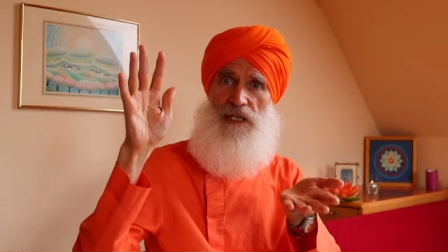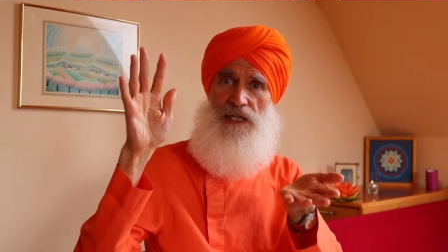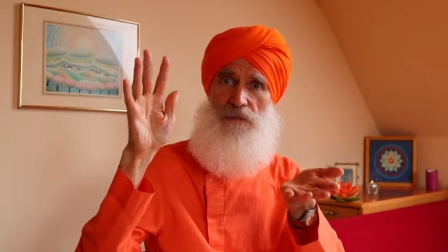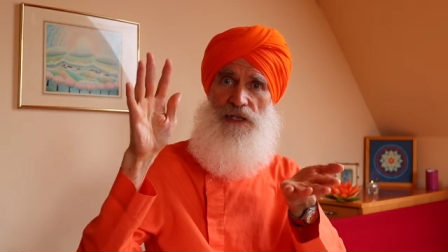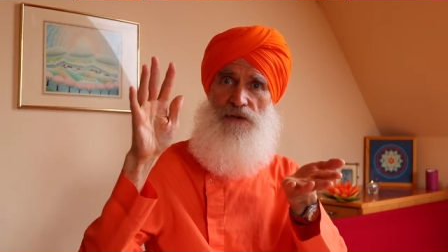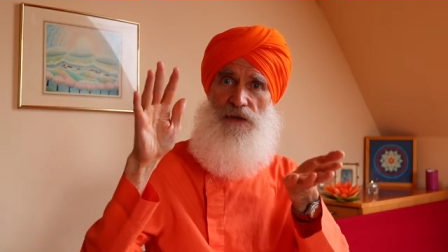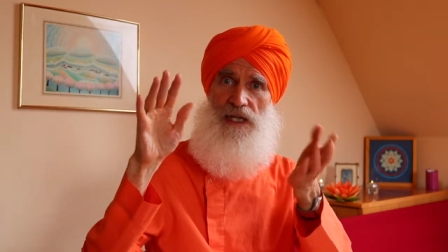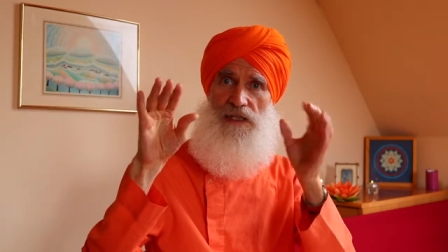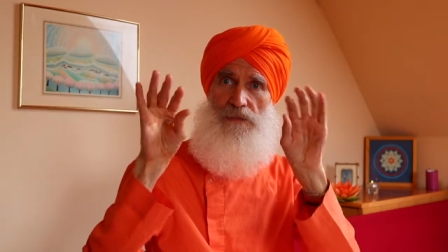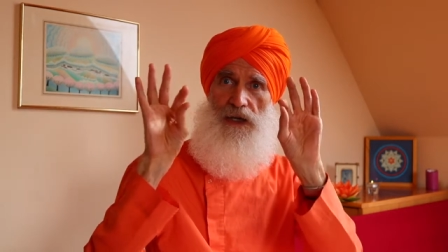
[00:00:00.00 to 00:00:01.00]
becoming
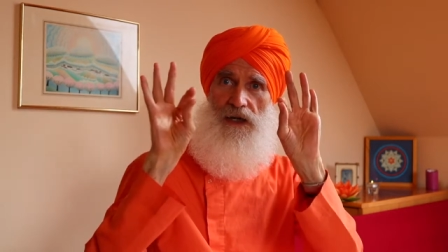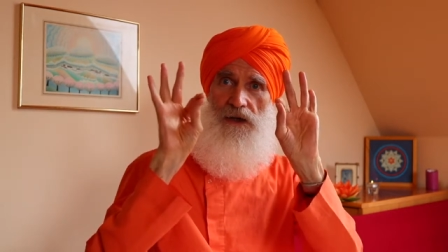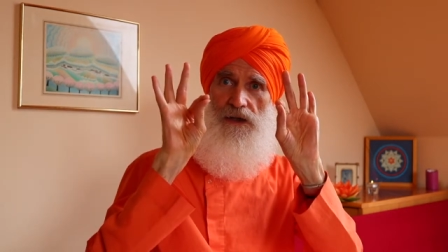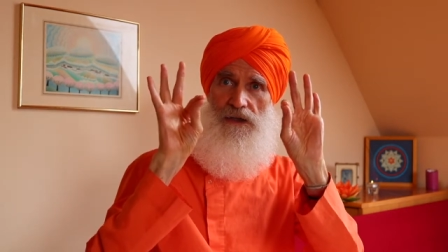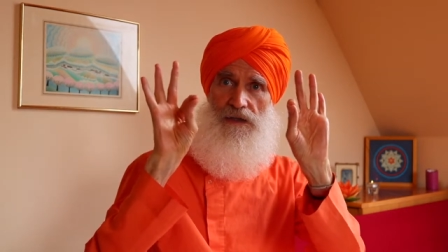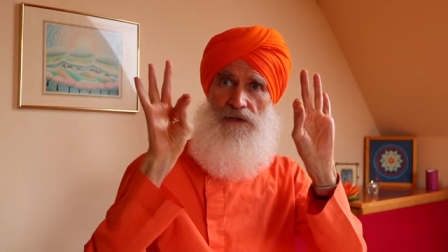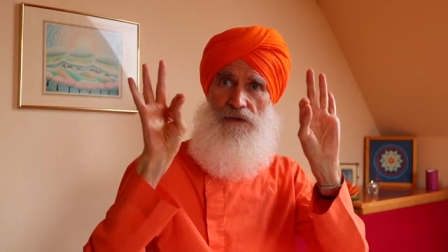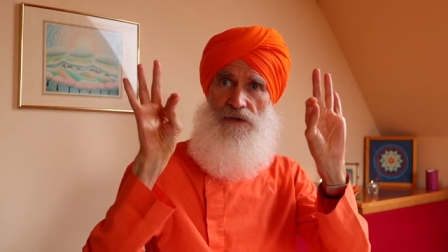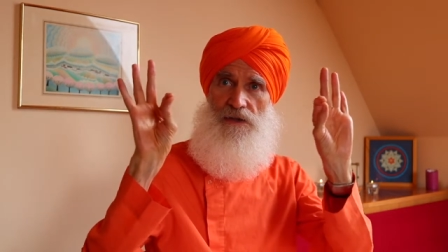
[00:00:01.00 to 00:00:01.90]
transparent